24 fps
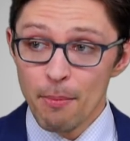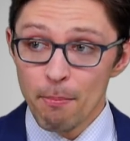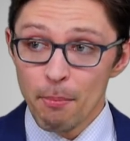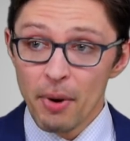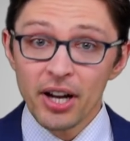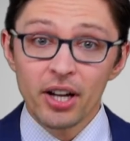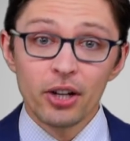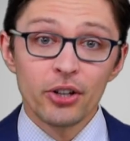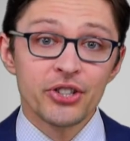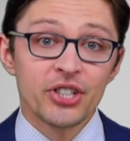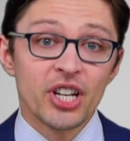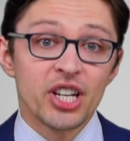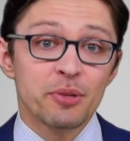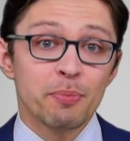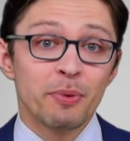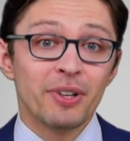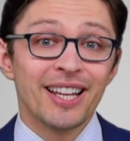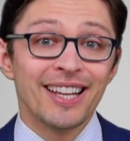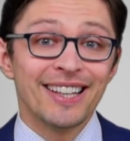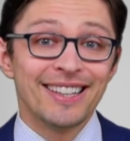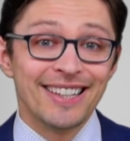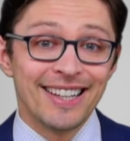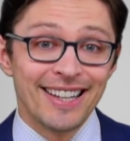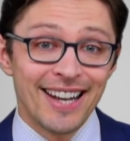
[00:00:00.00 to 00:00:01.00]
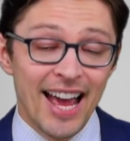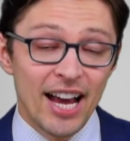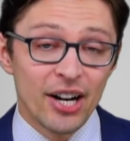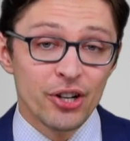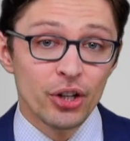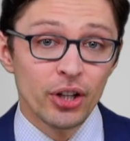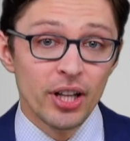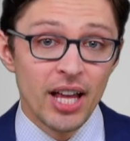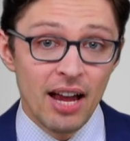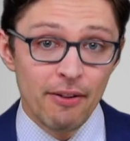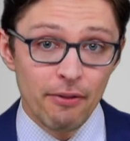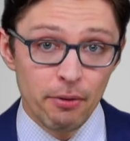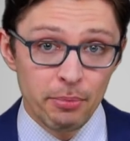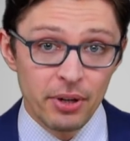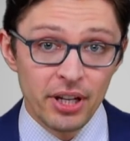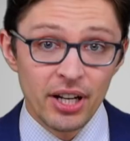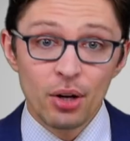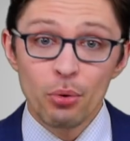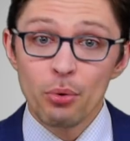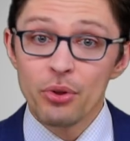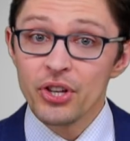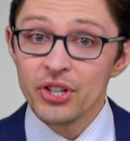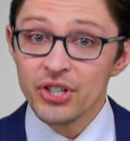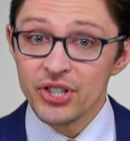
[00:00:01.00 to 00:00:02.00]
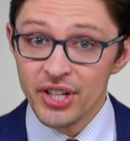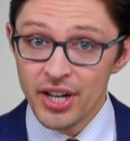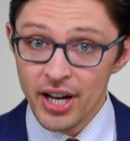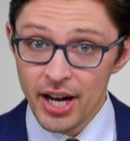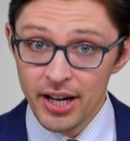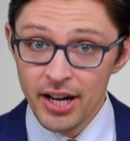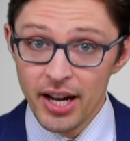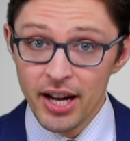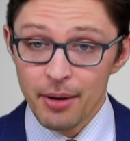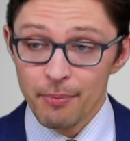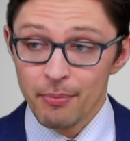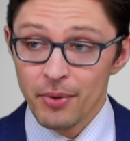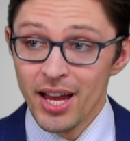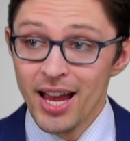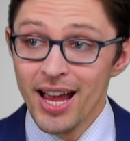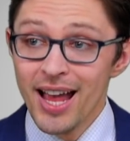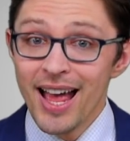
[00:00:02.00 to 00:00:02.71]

Michael Sussman did actually have a meeting with the CIA.